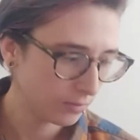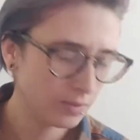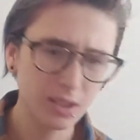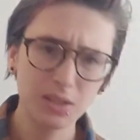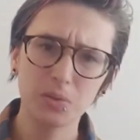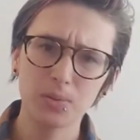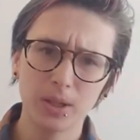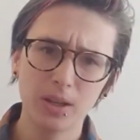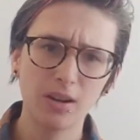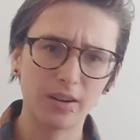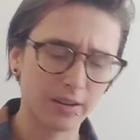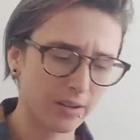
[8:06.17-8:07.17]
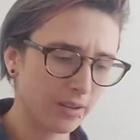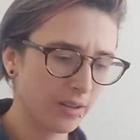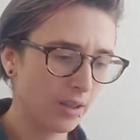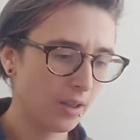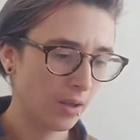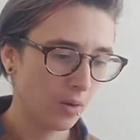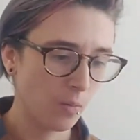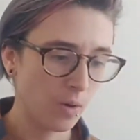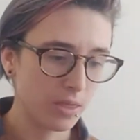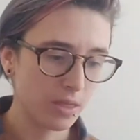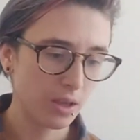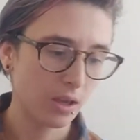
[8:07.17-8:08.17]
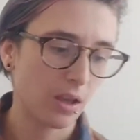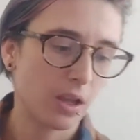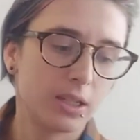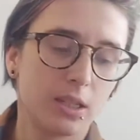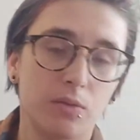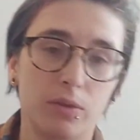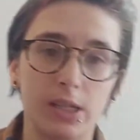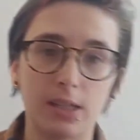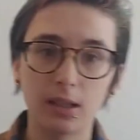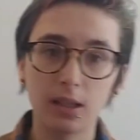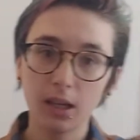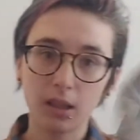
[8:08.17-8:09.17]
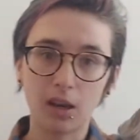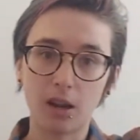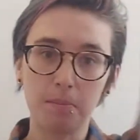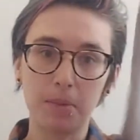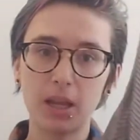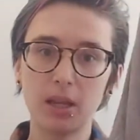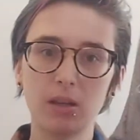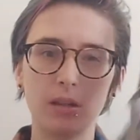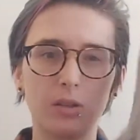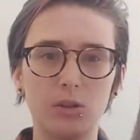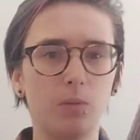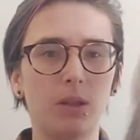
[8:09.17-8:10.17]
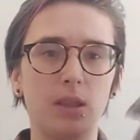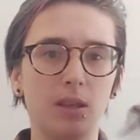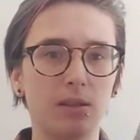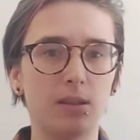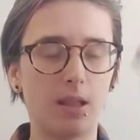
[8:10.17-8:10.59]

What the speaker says: This is really hard. One thing I did recently that I might do with this,